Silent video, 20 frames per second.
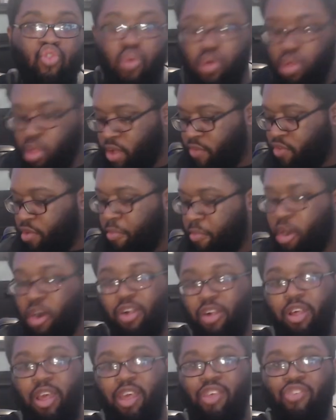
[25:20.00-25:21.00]
jewel of them
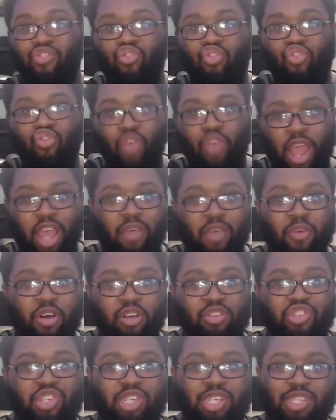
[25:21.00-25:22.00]
all is Dragon
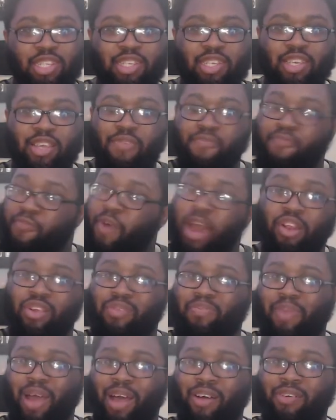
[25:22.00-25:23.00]
Ball GT
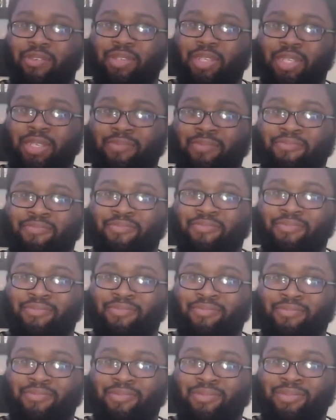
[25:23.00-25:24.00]
Final Bout.
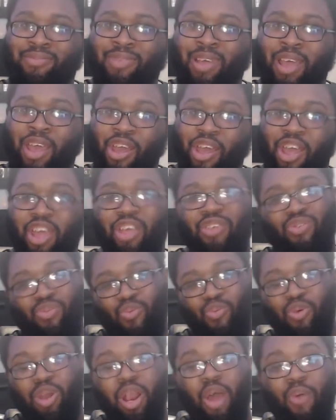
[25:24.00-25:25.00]
Is
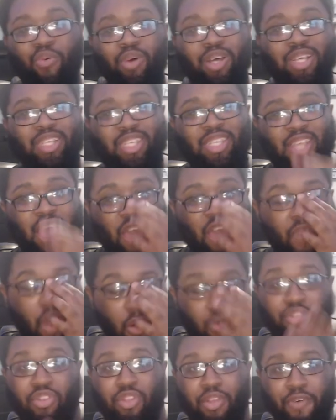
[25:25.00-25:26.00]
what I would say if I
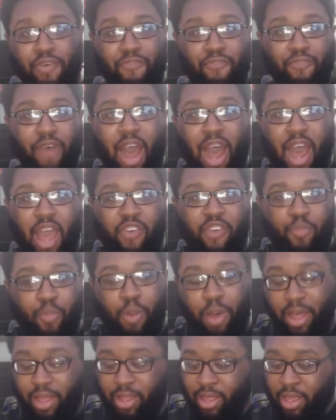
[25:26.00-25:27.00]
was still five,
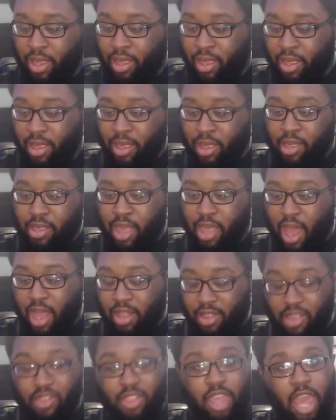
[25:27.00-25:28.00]
but
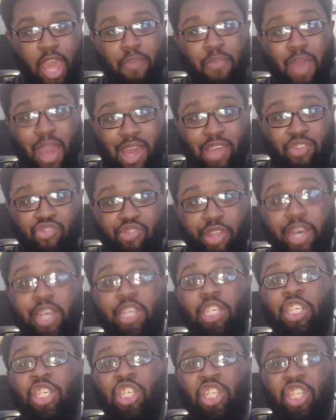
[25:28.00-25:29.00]
yeah, this game aged
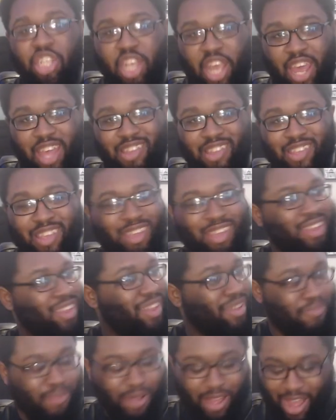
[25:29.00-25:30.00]
like shit,
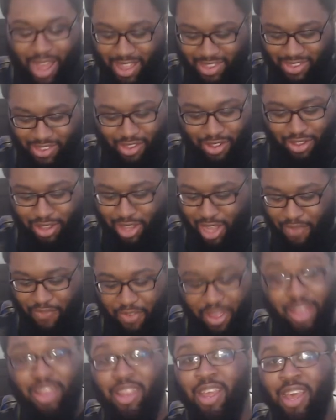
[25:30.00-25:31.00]
but I still
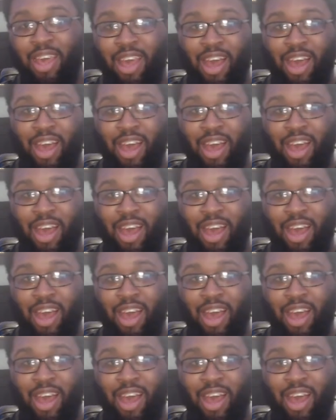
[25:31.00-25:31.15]
love it.